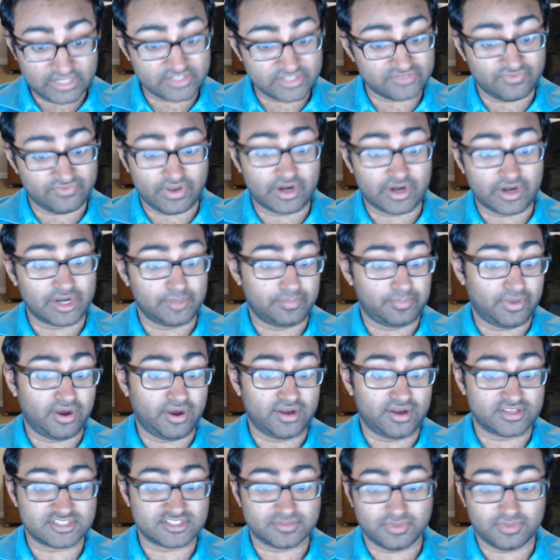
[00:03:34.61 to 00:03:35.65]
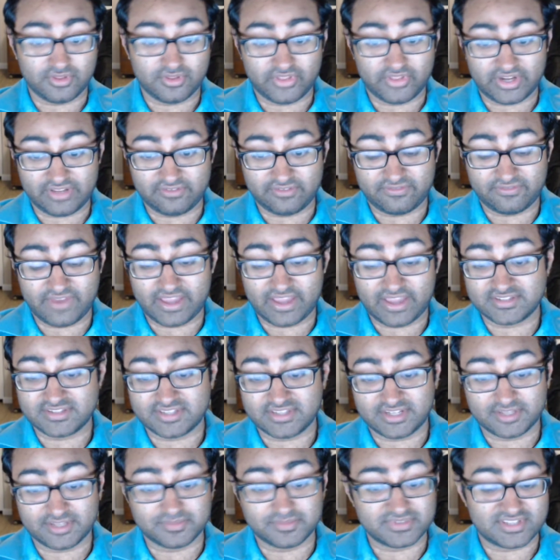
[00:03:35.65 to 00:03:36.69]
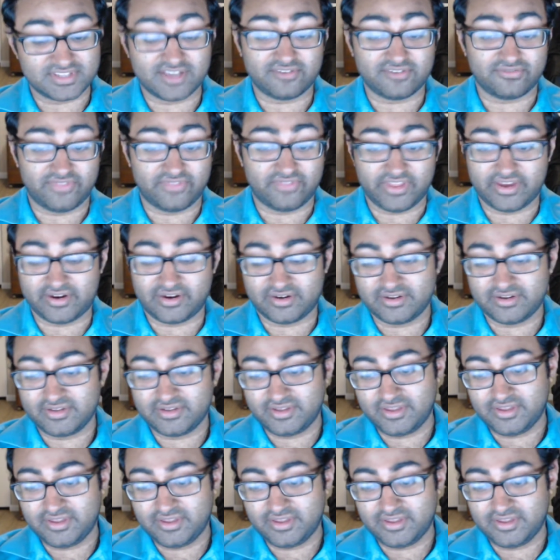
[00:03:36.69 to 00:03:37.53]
is very possible that he fancied himself there.